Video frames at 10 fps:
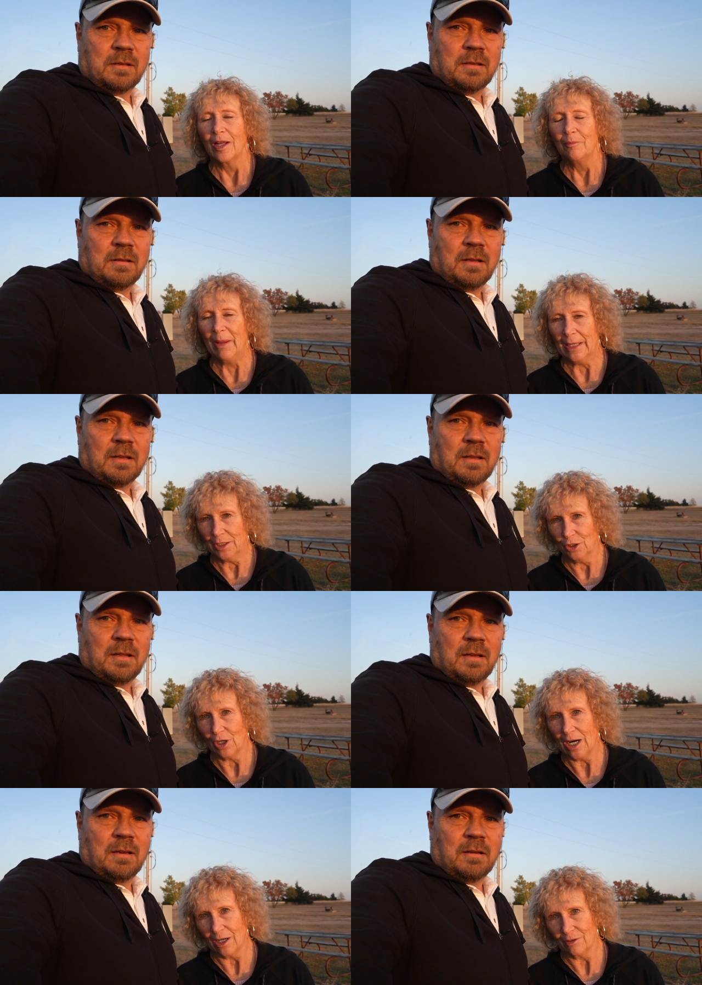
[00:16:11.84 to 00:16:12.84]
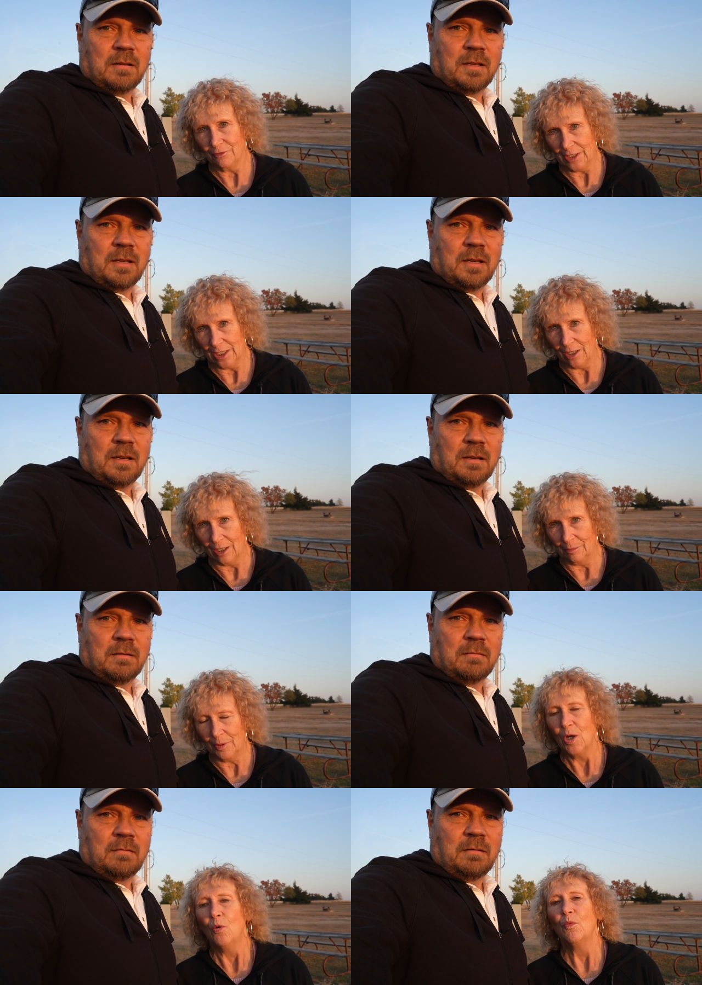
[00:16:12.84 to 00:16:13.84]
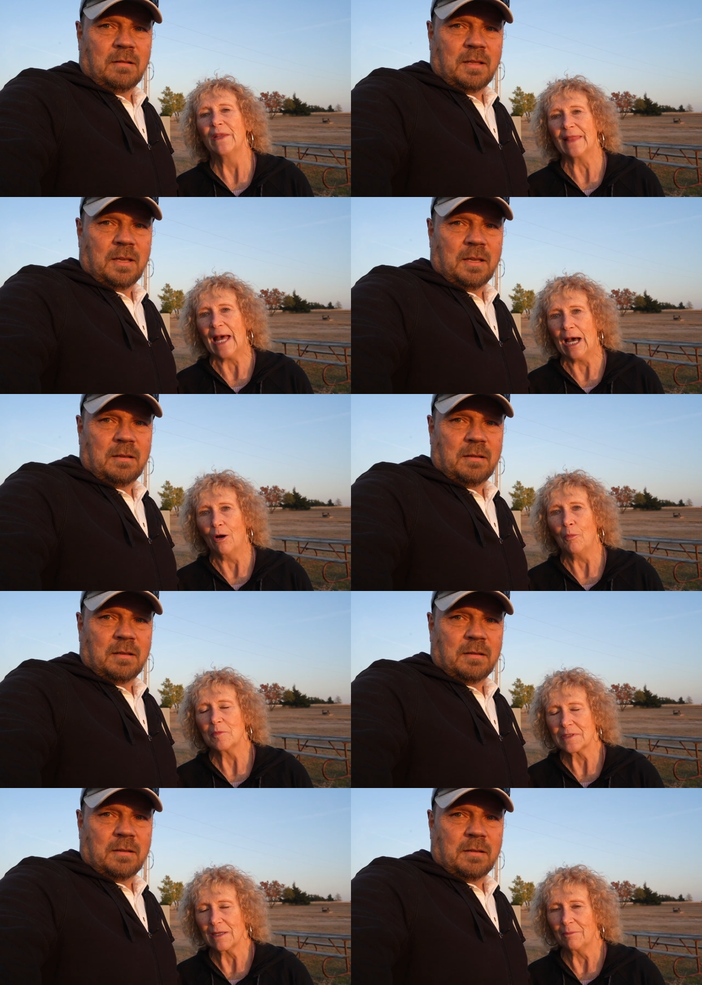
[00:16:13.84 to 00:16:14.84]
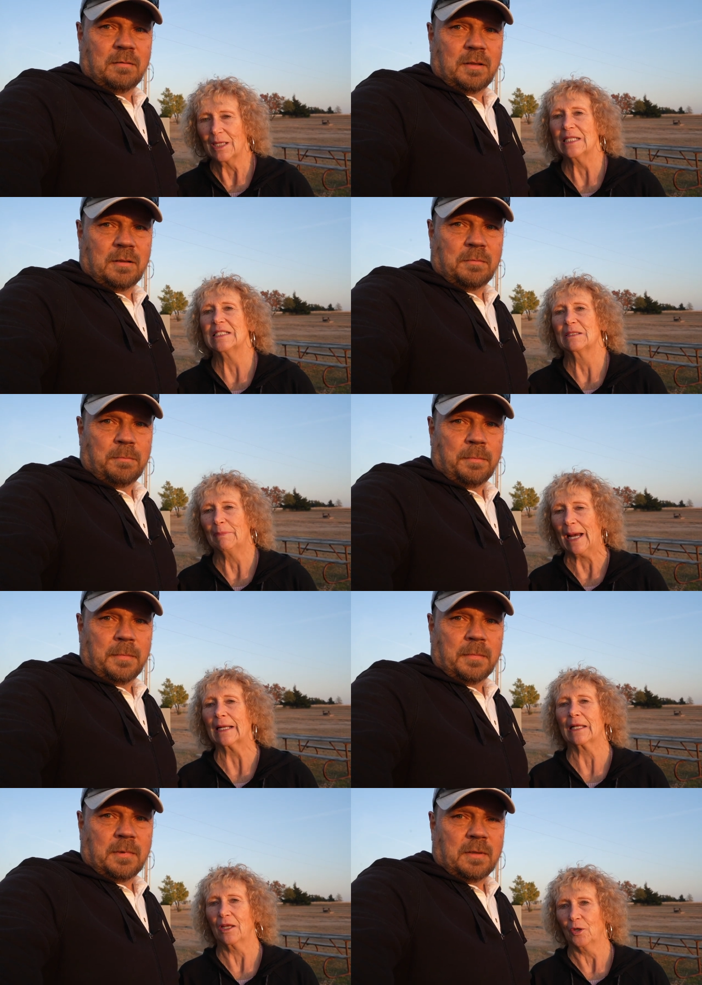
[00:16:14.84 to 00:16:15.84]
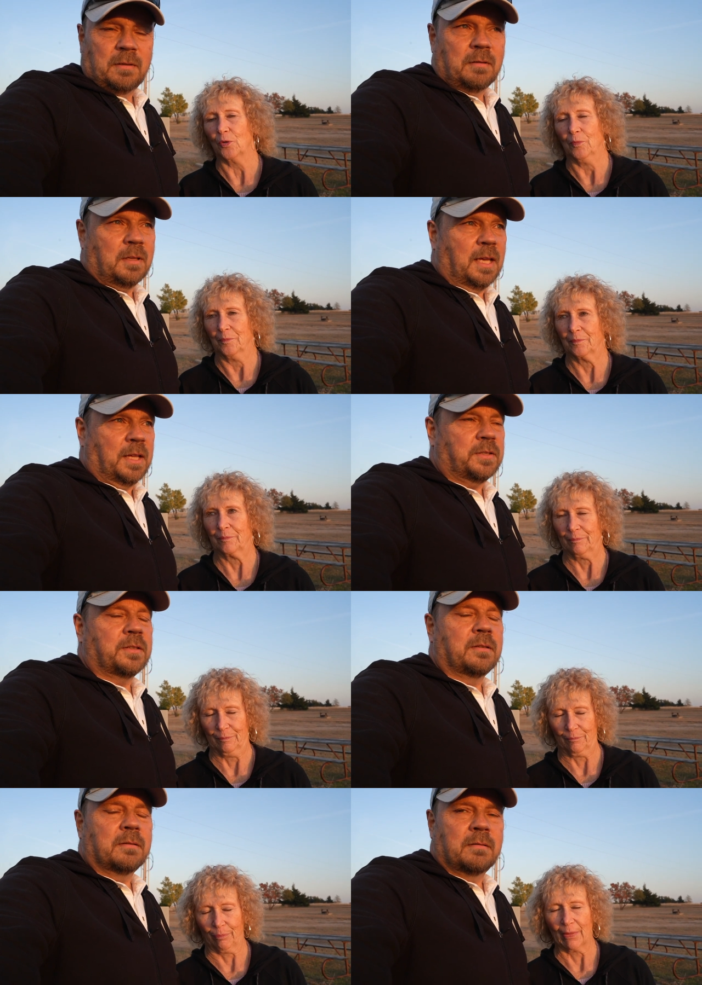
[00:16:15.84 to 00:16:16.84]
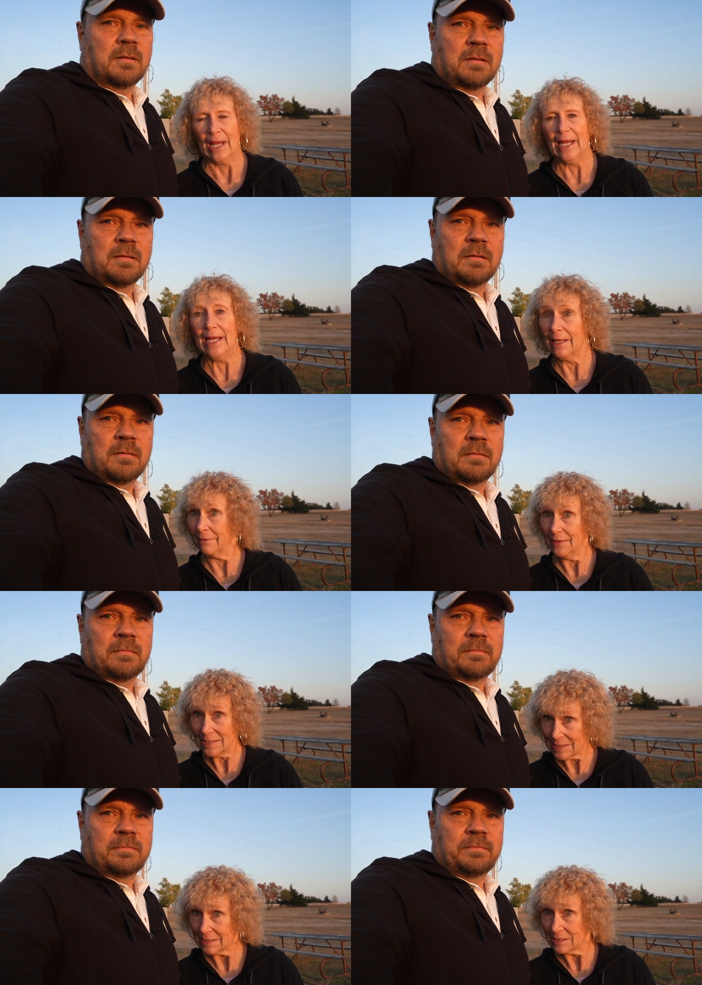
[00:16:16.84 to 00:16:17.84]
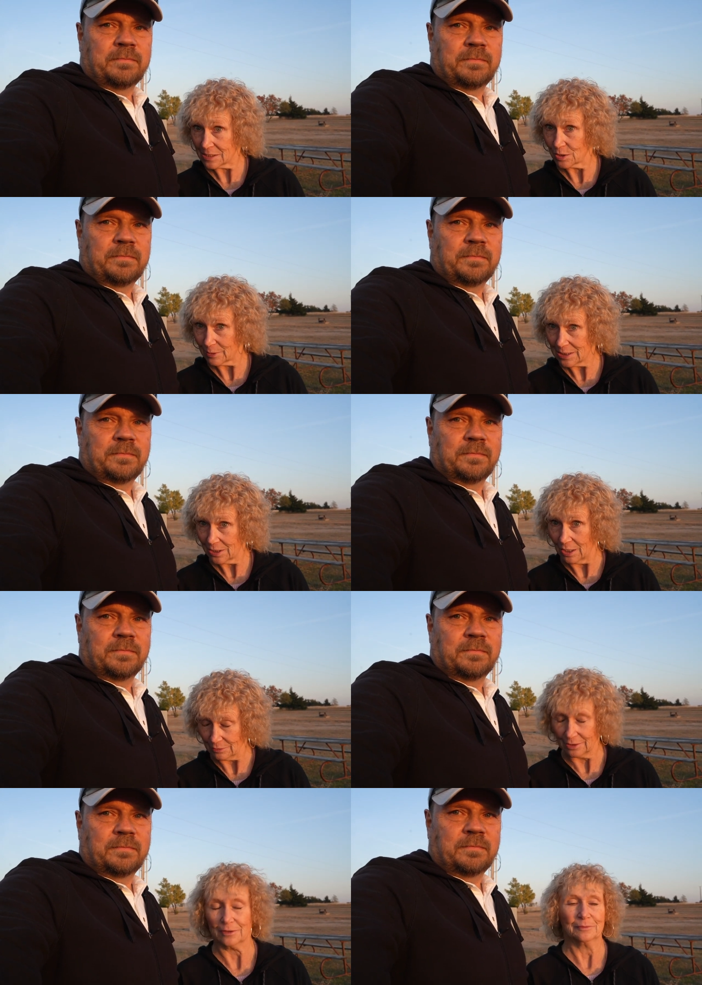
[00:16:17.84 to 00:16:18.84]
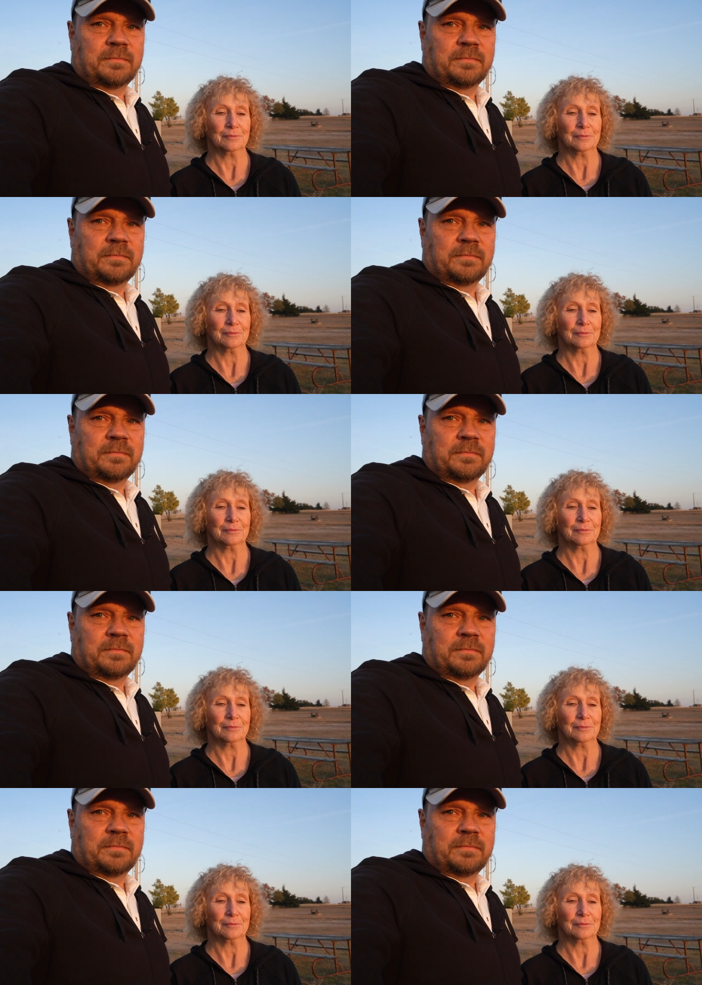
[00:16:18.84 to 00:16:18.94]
Speaker 1: back your R V up without somebody spotting you.
Speaker 2: Yes.
Speaker 1: And this is the result.